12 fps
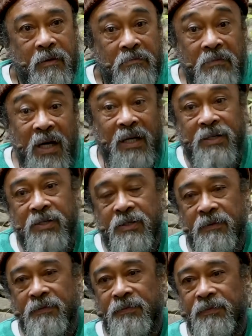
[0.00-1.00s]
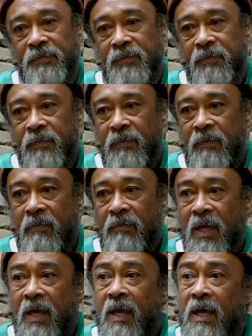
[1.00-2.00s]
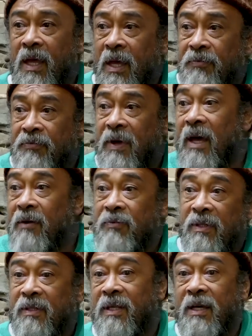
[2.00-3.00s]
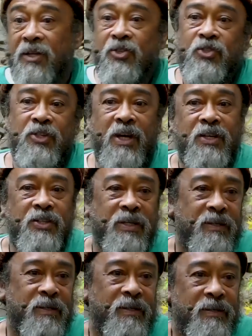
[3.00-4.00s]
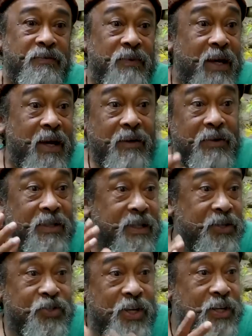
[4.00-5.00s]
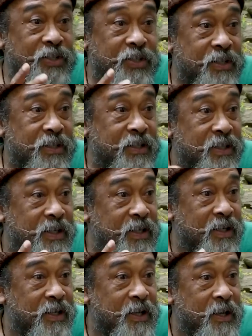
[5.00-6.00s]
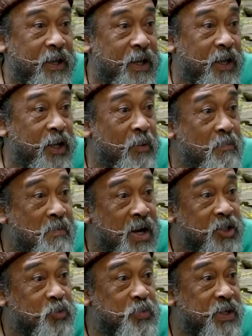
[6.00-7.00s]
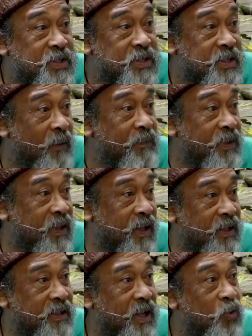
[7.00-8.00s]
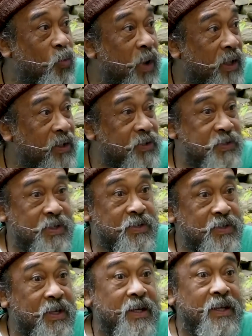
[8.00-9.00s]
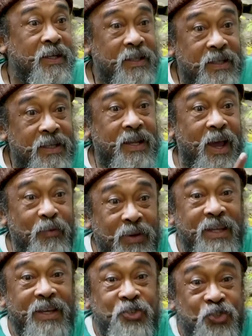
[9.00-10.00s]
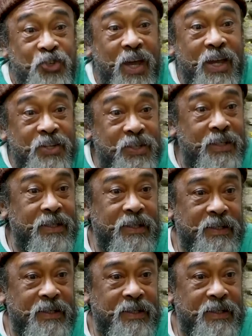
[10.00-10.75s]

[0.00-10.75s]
But if everything is changing, if everything is changing, there must be something that witnesses that everything is changing.